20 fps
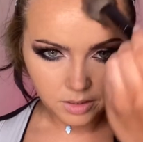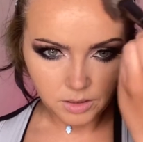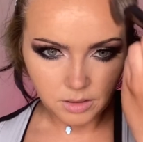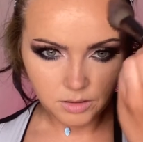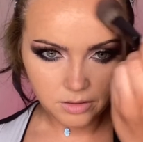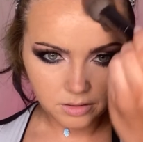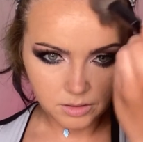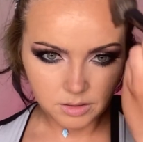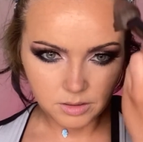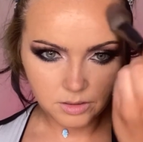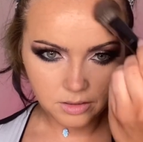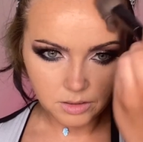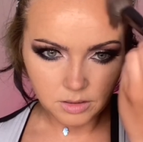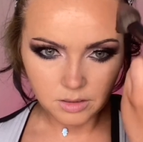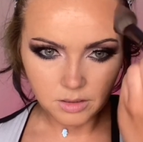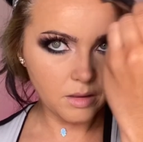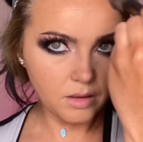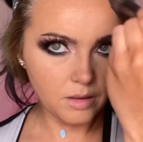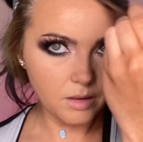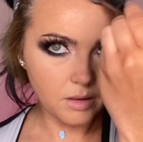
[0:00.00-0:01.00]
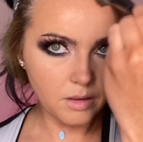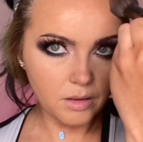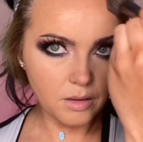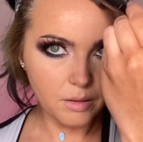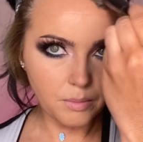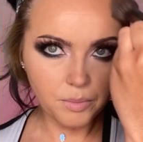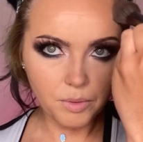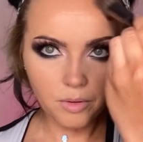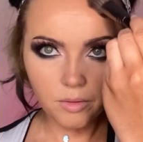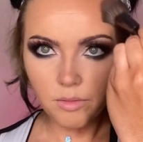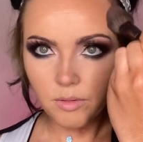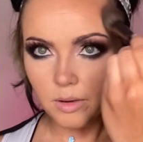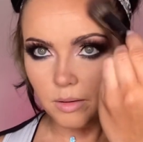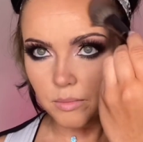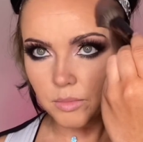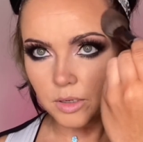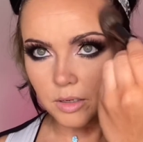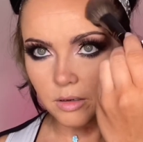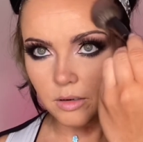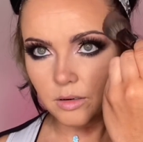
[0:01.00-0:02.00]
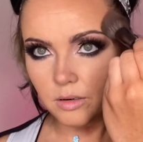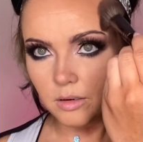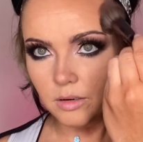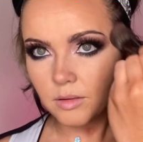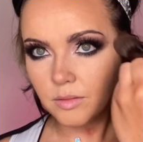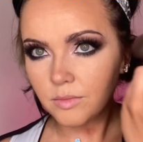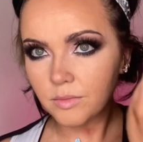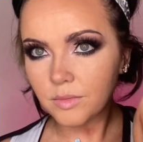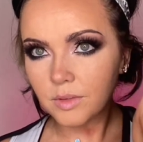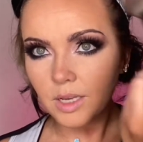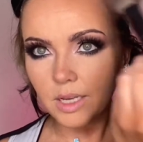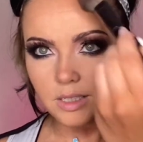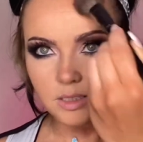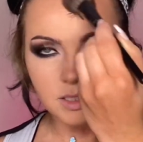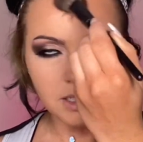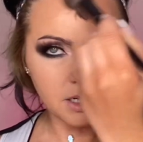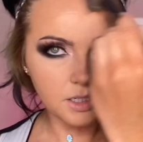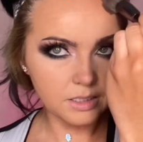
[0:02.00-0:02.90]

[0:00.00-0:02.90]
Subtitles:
it on the perimeter, as I